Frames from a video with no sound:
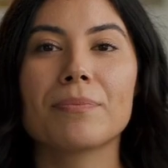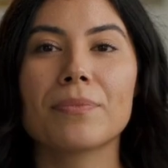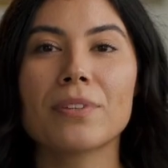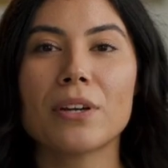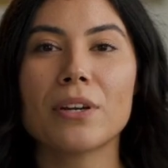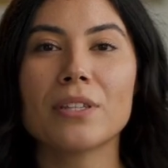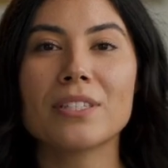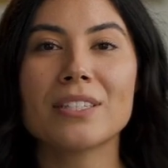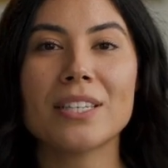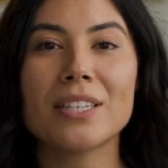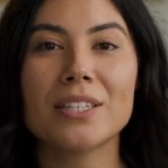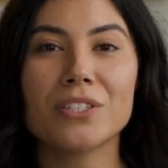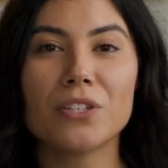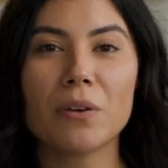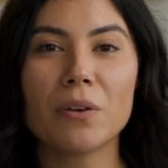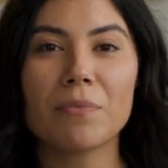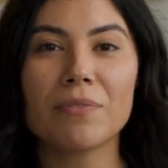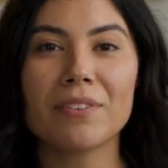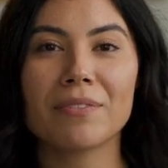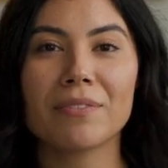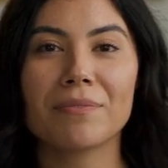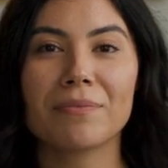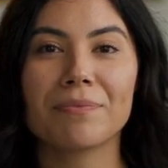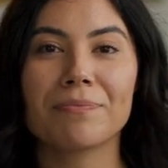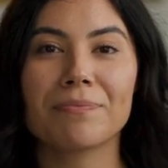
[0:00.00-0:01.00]
30
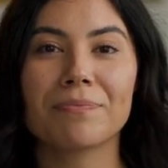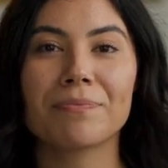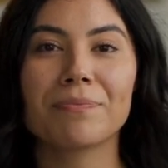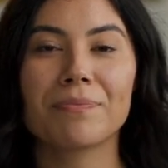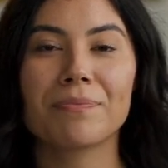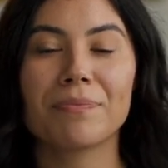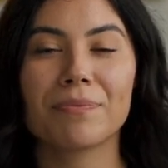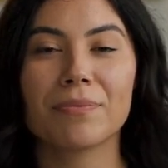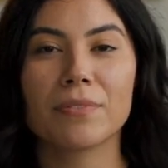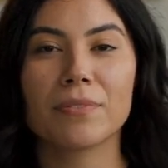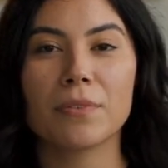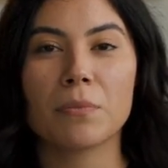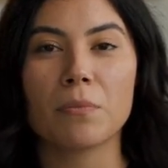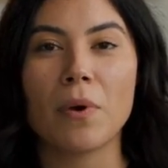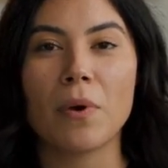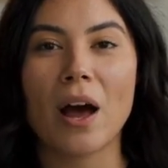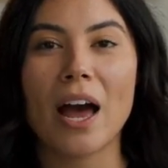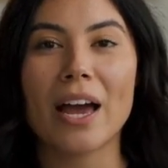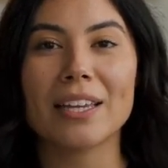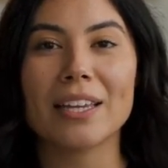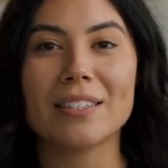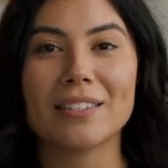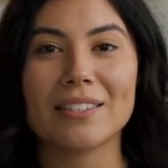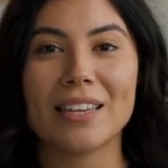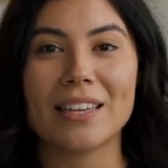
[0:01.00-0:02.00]
Toms.
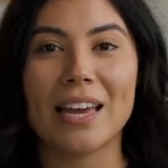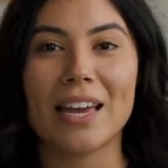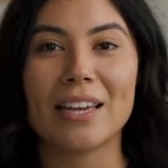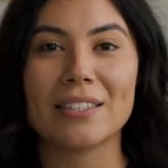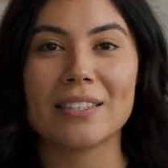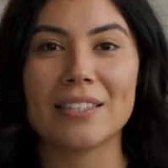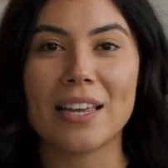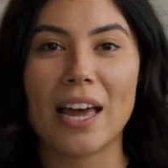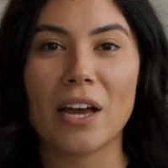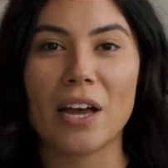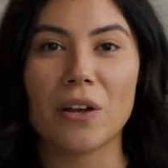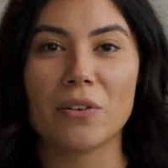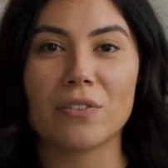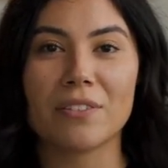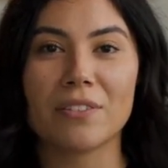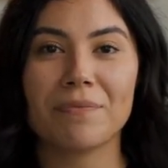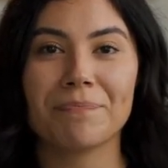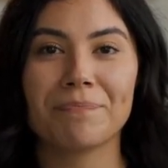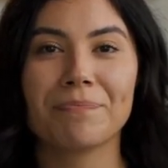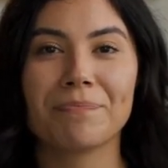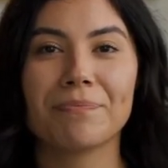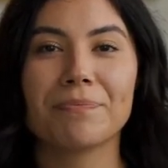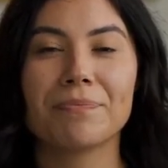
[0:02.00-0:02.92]
Why it stands out.